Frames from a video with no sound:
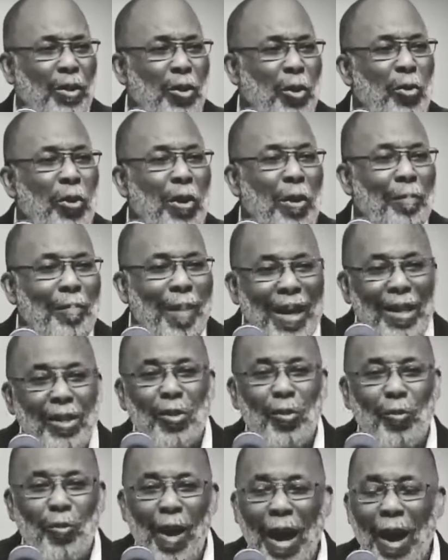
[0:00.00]
because you
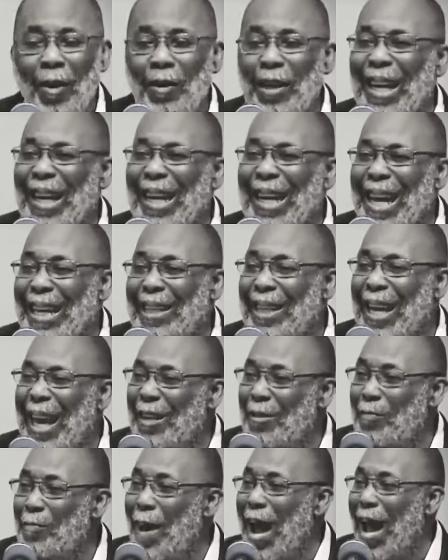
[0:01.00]
done messed around
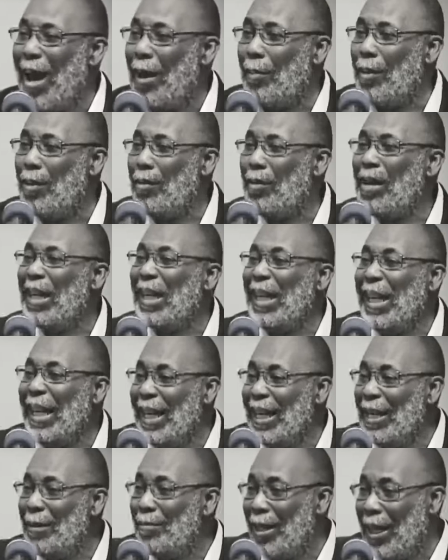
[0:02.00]
and let that Bible
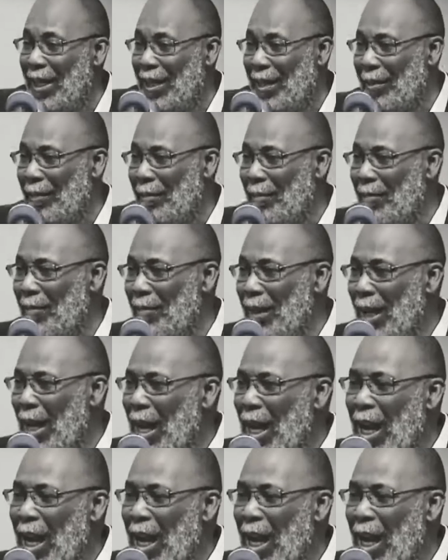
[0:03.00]
get in me.